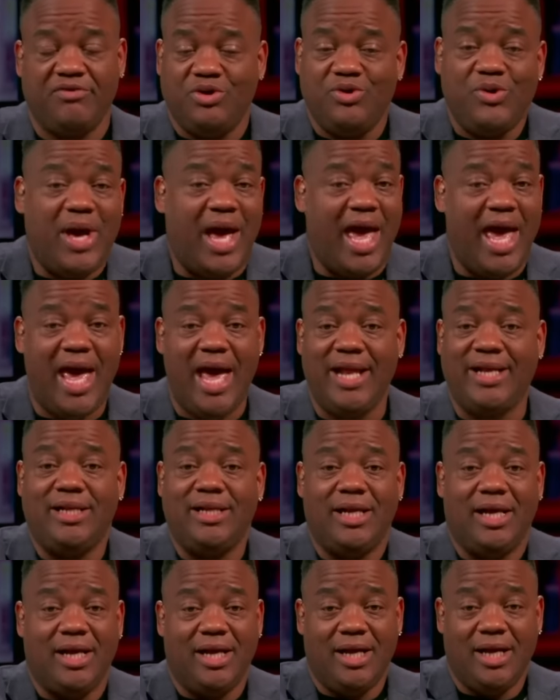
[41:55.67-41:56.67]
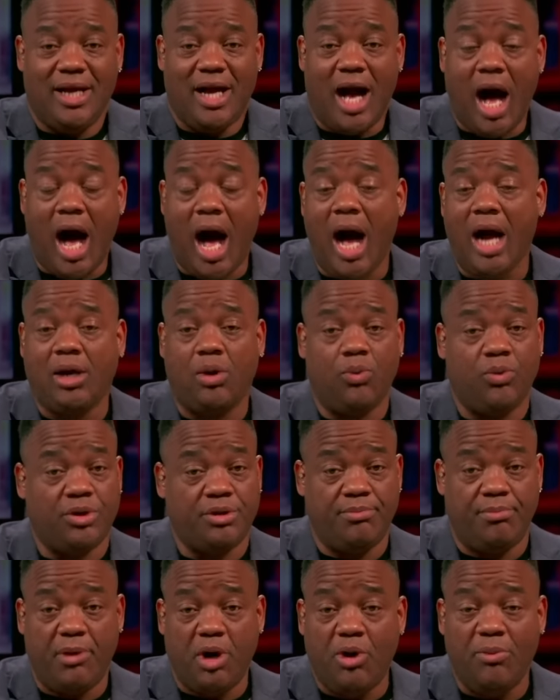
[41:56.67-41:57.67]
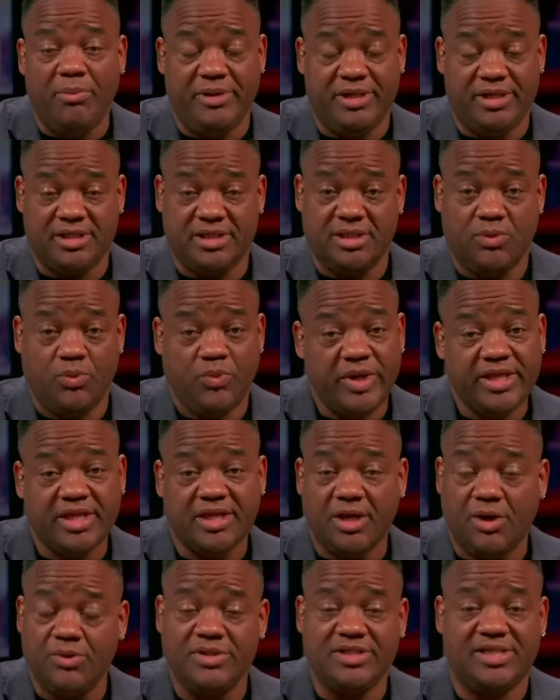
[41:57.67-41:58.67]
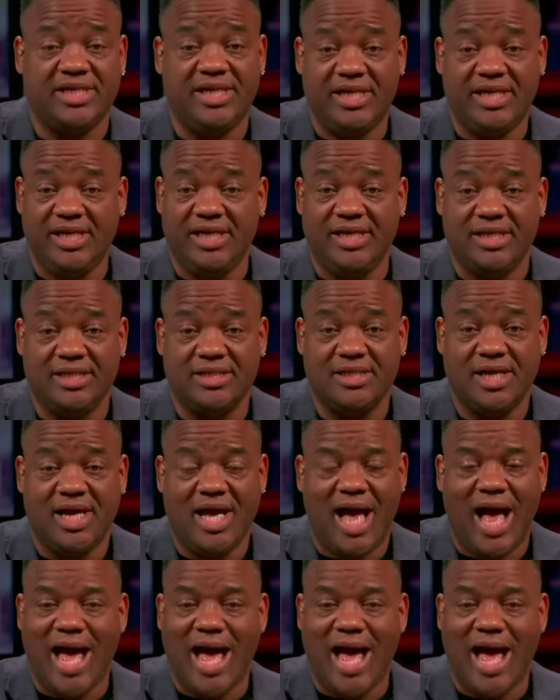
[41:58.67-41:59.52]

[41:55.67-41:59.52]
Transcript: You had awkward moments with those kids.